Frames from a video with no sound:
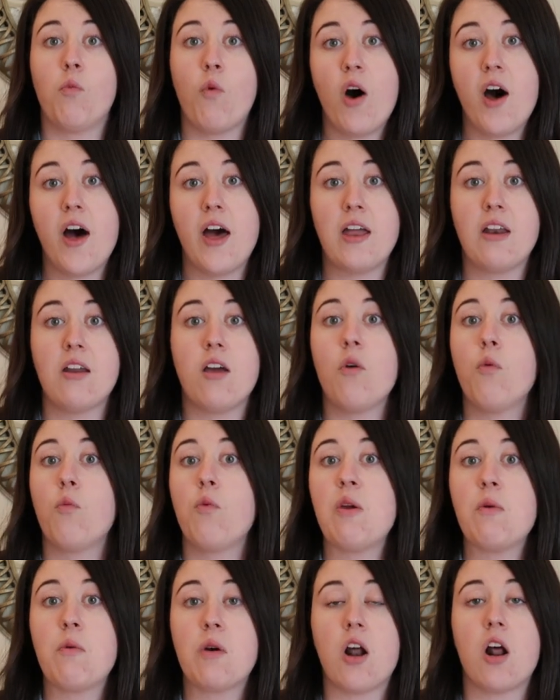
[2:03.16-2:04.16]
one,
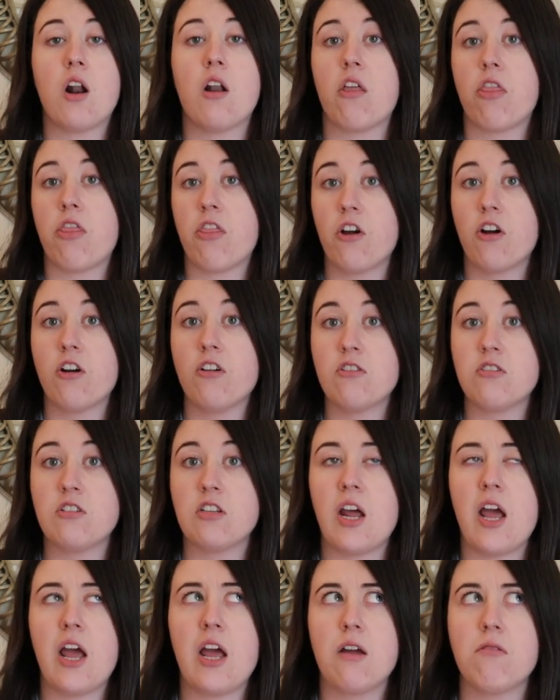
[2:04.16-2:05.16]
we went on a
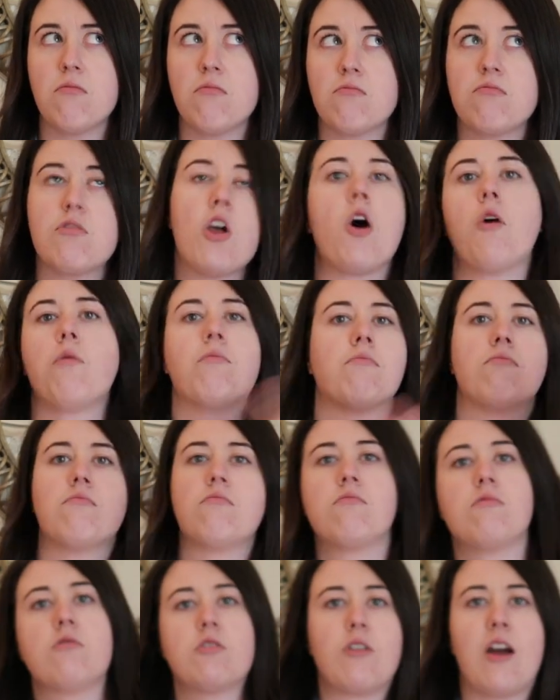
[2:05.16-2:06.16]
Thursday. No,
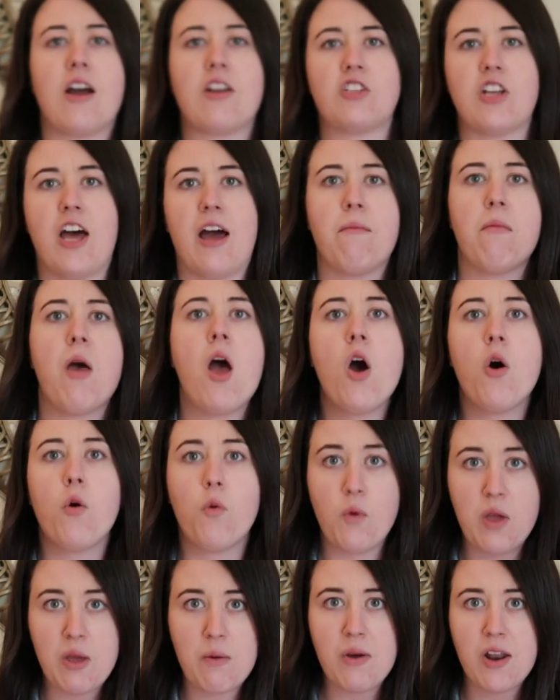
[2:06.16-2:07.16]
scratch that.
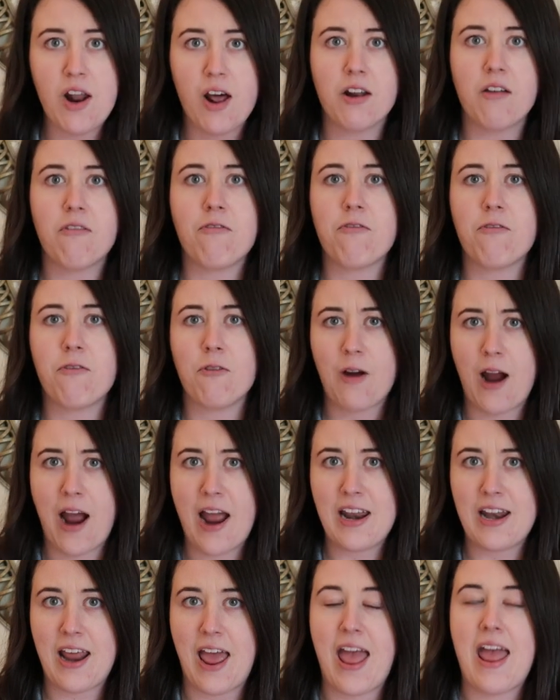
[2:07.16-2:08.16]
We went on a
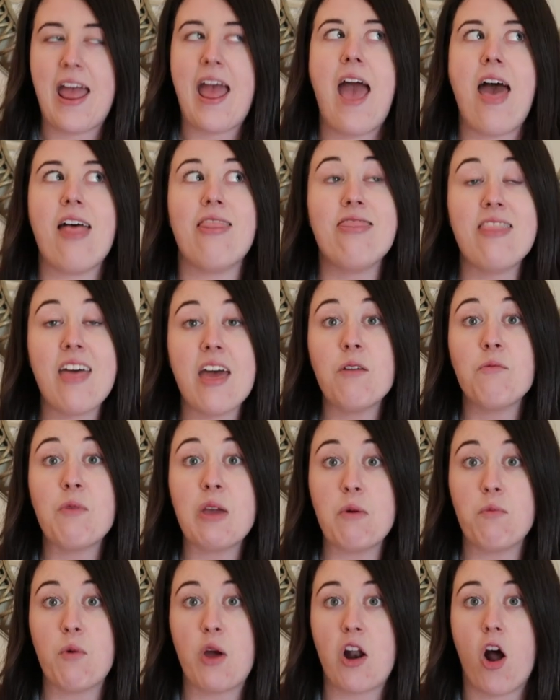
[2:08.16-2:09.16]
Friday, and then
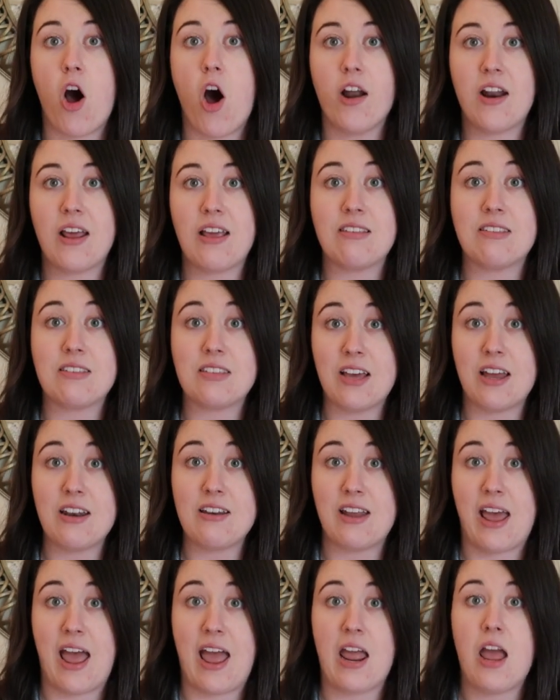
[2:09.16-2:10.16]
we went on a
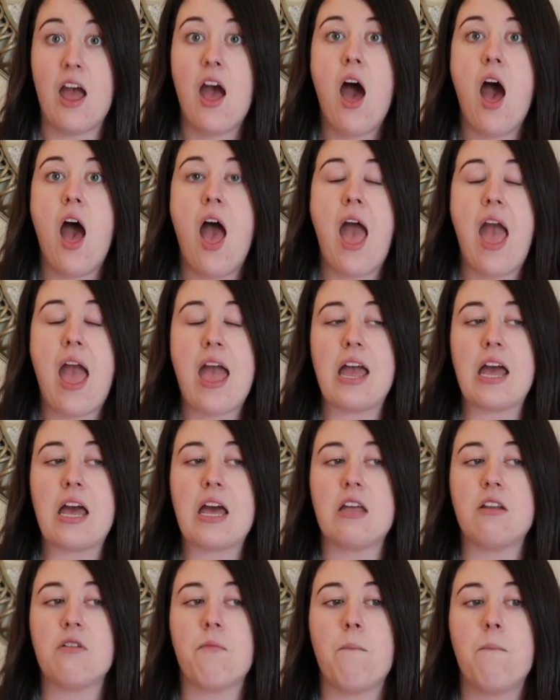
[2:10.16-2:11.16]
Sunday.
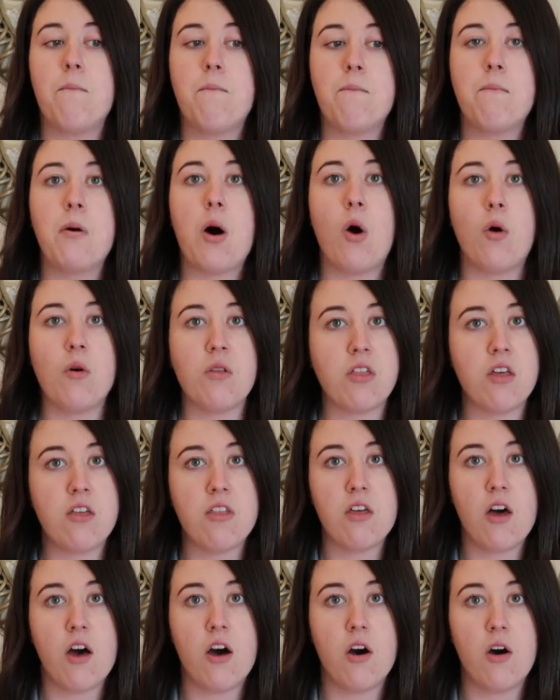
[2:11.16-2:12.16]
And both of
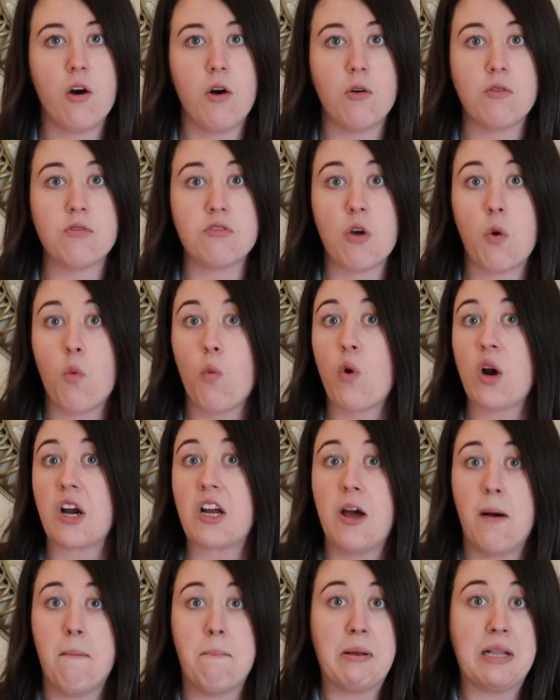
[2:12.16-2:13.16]
those were
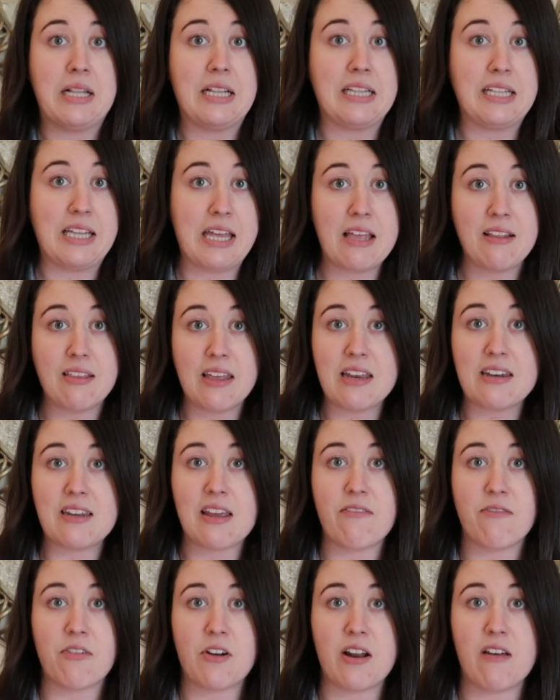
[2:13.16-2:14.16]
completely
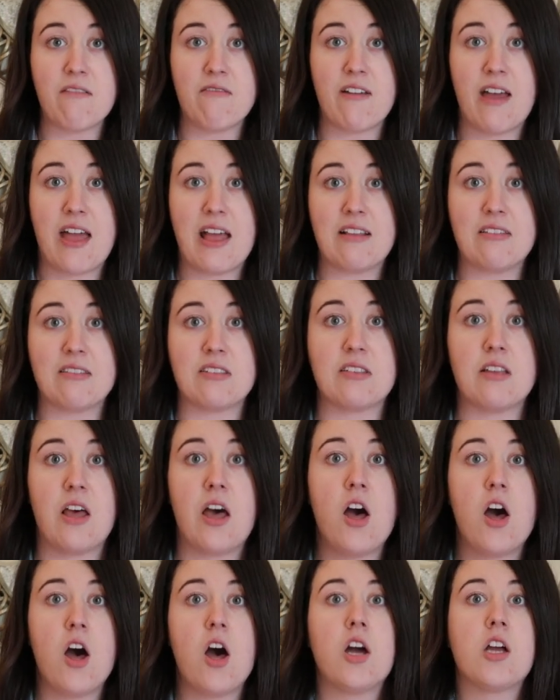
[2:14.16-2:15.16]
different events,
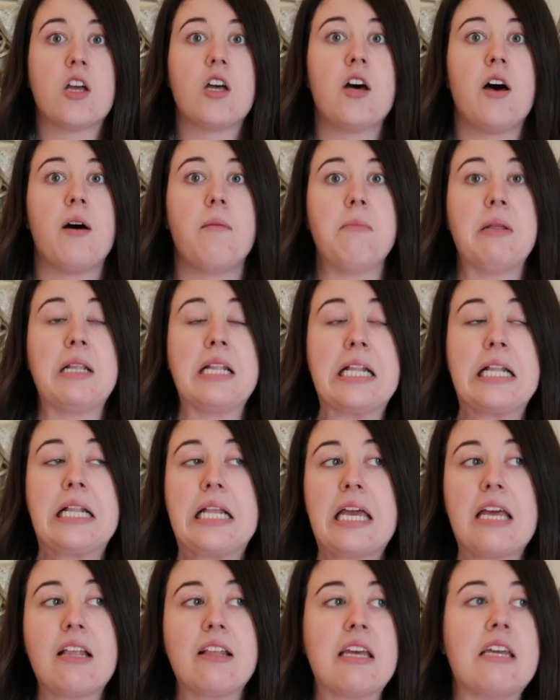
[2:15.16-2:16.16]

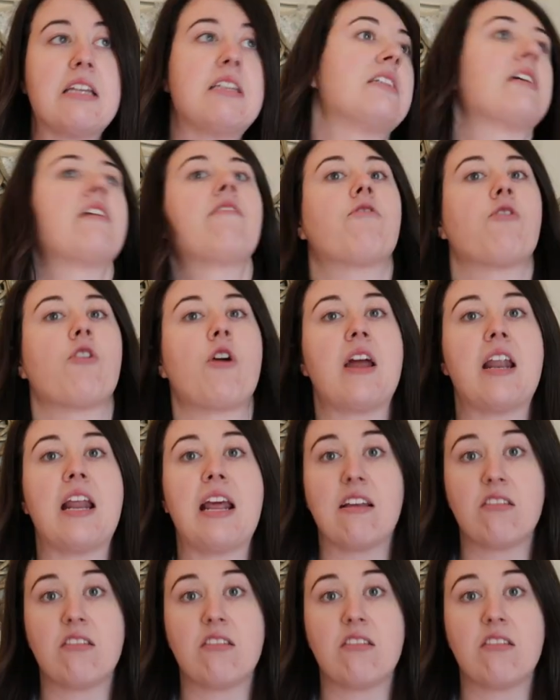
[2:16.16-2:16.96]
completely different